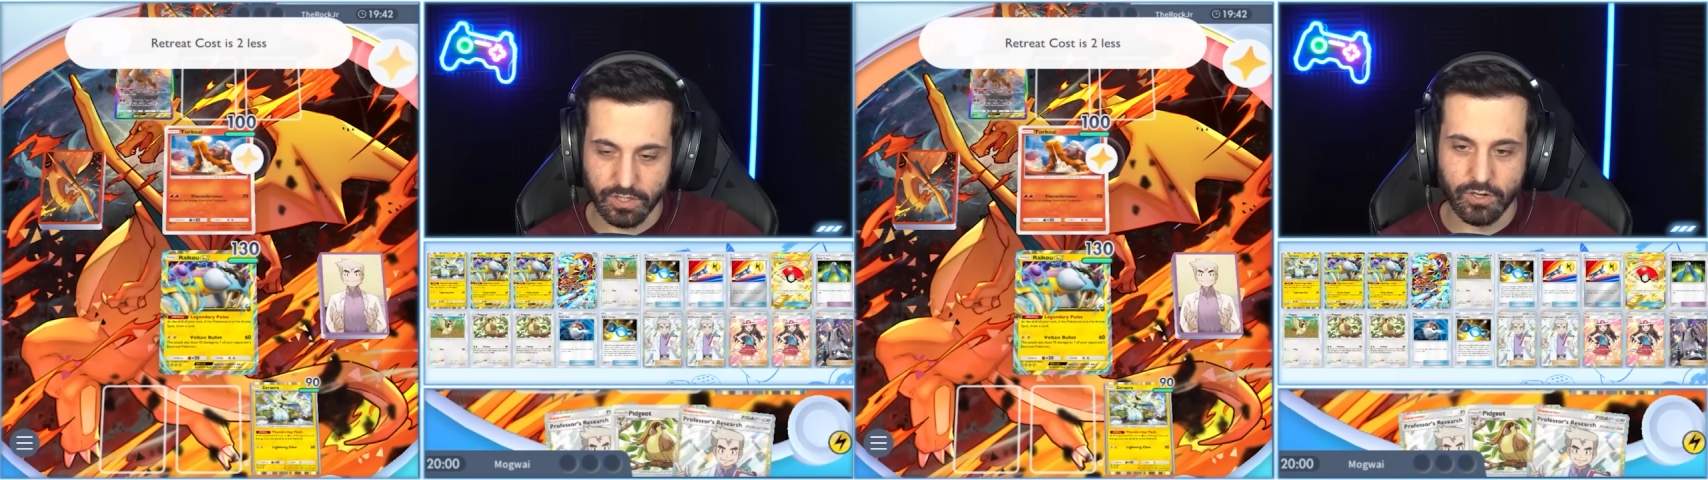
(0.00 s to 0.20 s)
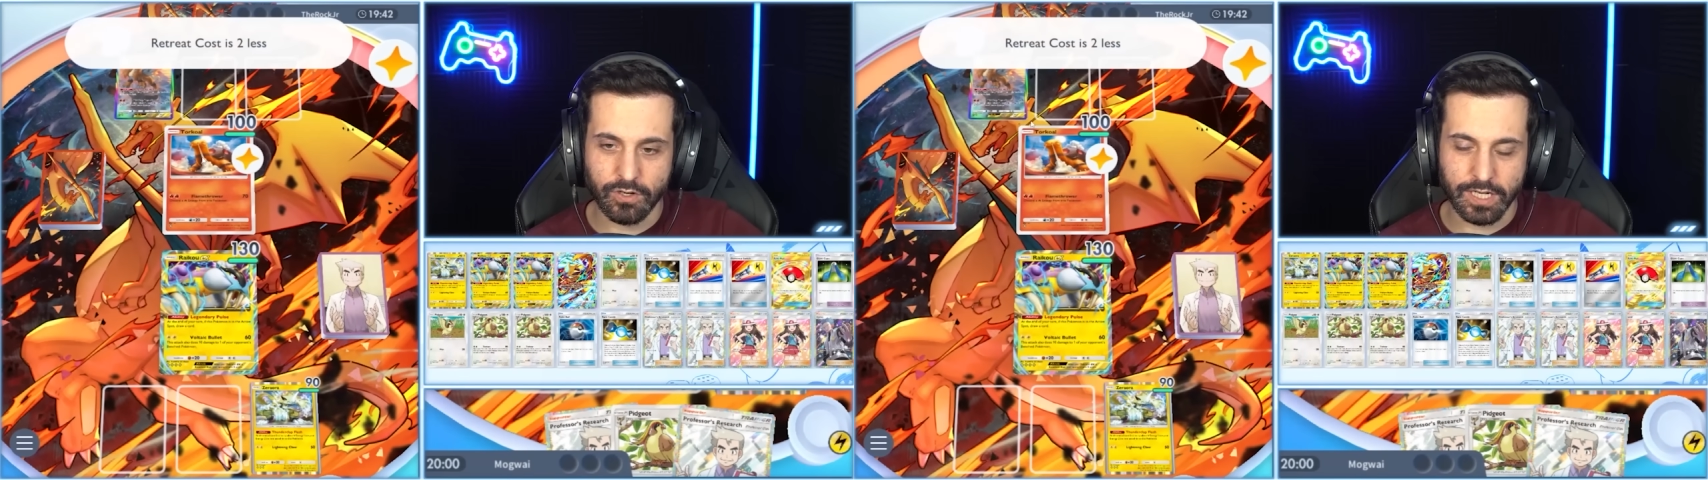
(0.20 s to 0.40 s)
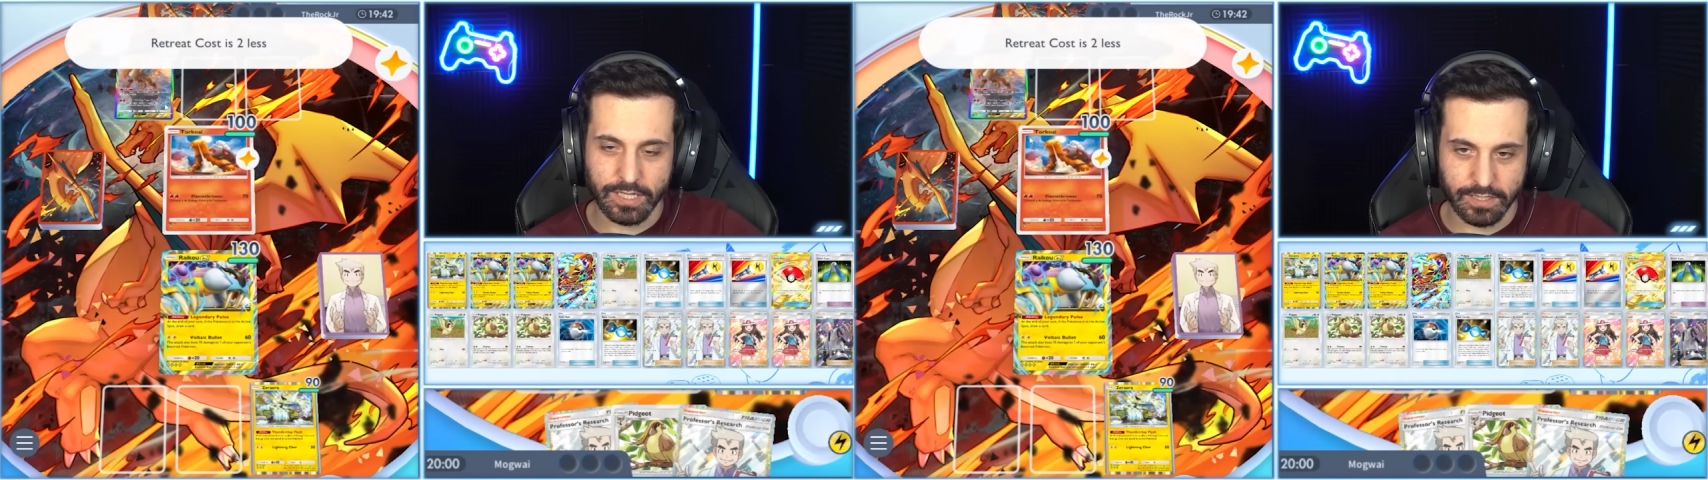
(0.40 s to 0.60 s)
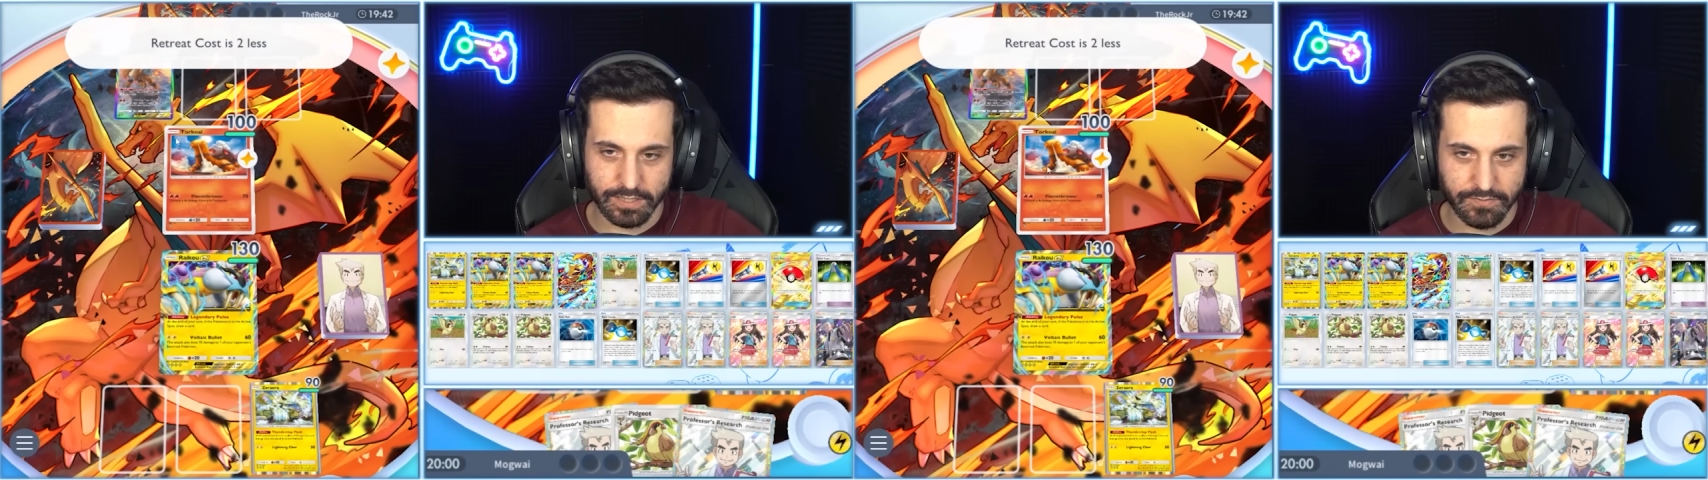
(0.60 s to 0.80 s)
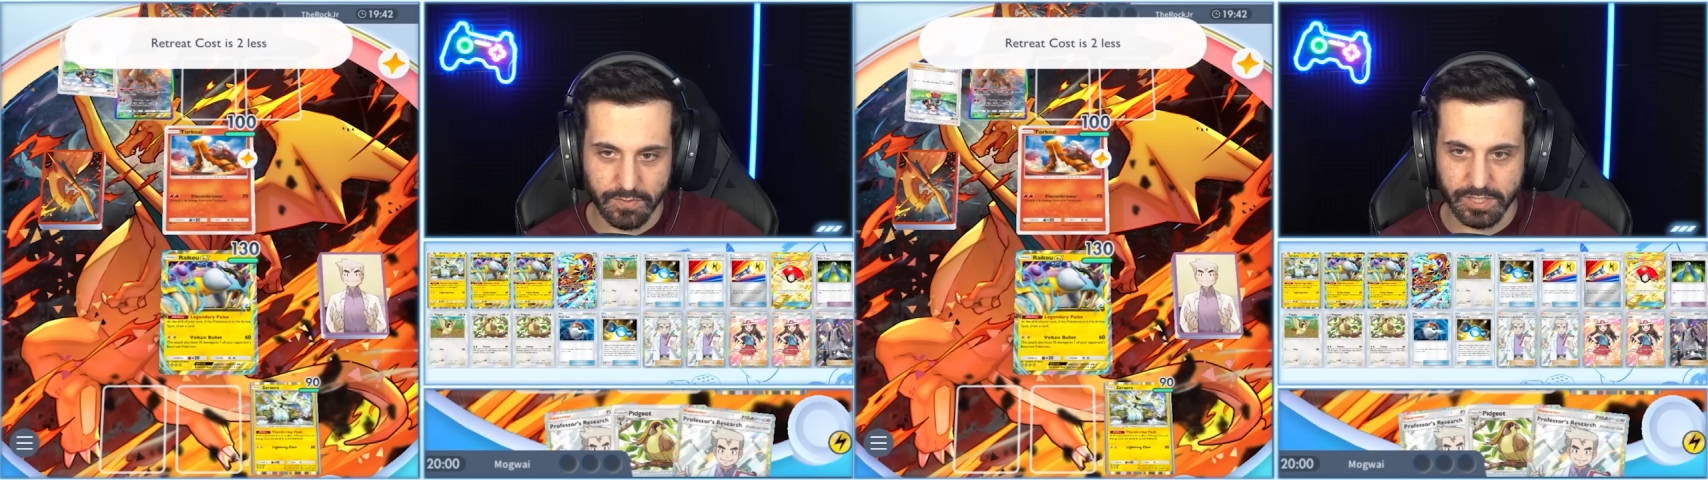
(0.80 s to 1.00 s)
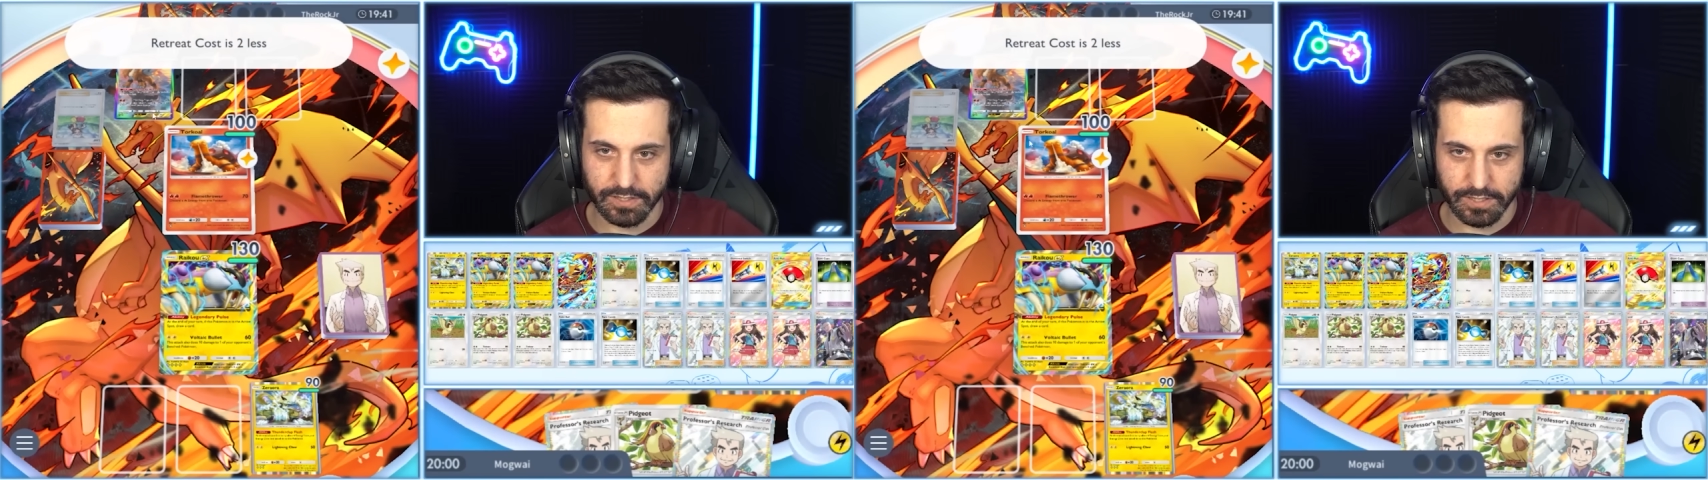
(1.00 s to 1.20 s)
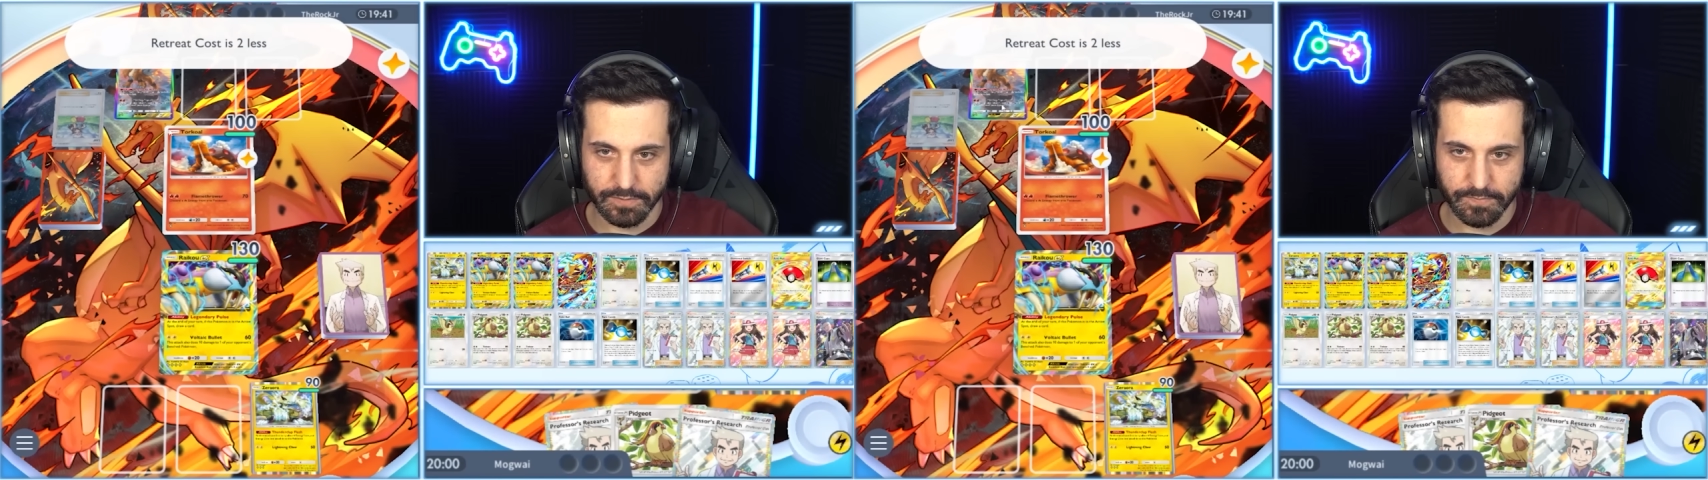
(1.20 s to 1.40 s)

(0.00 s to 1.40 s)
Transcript: Okay, they leaf immediately.